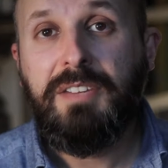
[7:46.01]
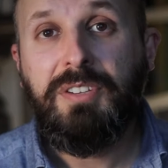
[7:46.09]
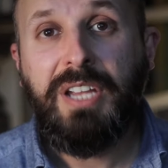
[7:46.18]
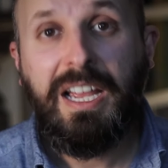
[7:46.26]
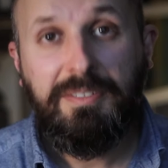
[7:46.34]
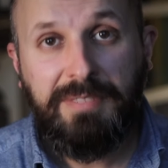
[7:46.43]
If
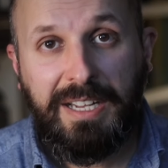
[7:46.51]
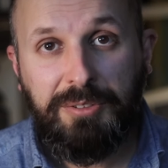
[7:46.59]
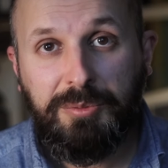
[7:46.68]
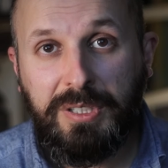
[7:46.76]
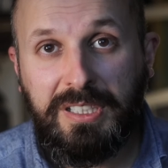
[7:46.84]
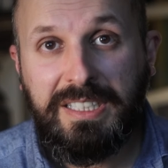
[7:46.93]
you have
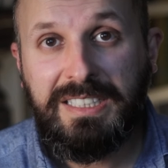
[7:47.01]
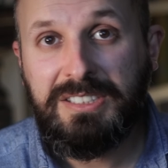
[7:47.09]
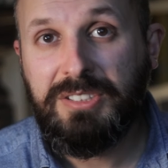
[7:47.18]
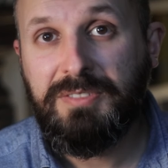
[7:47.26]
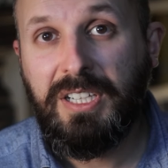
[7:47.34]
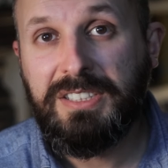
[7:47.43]
found one of these
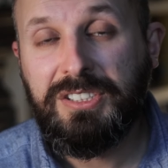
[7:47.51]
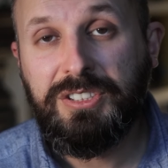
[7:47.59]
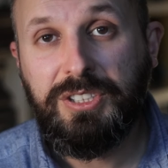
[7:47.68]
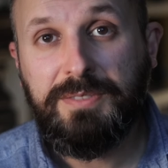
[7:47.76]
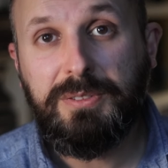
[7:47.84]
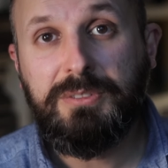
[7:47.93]
devices
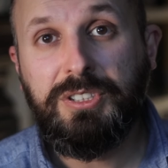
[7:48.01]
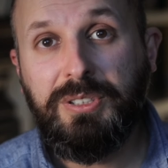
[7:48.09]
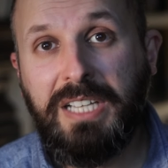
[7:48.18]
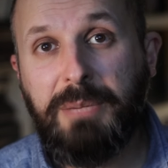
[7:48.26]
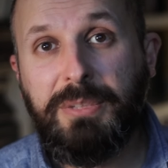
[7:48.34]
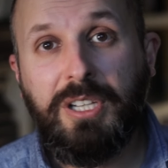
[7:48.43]
useful, do
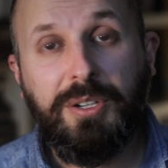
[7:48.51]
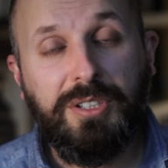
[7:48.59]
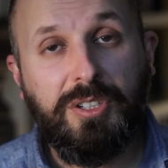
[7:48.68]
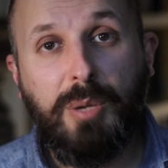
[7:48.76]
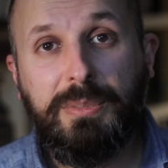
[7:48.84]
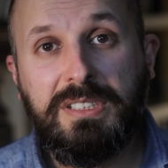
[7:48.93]
let me know in
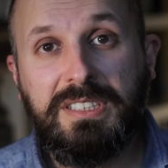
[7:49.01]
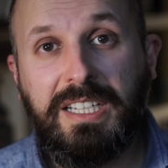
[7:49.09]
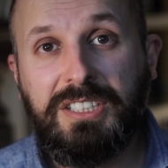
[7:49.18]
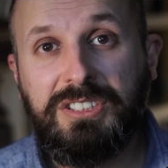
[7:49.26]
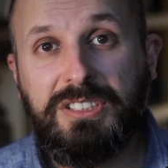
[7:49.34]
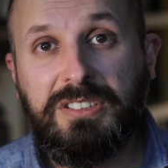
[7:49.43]
the comments
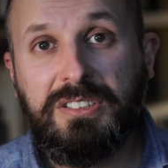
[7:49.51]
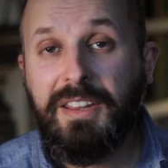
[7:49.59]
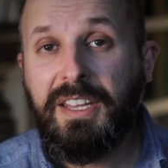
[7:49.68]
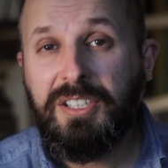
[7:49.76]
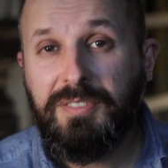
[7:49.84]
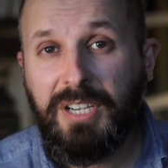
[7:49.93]
section, and
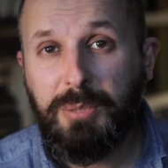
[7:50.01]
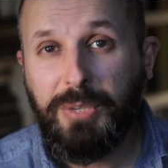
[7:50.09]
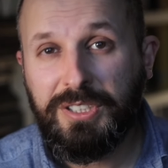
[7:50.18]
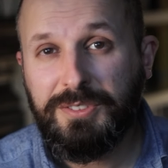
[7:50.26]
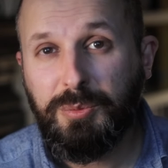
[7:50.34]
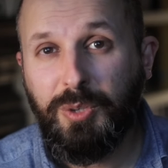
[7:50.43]
thank you very
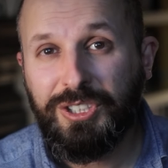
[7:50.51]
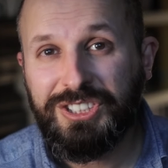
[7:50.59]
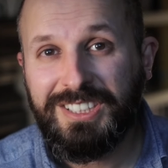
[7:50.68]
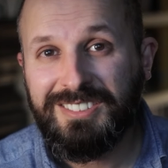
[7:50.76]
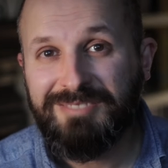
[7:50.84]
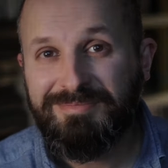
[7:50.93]
much for watching.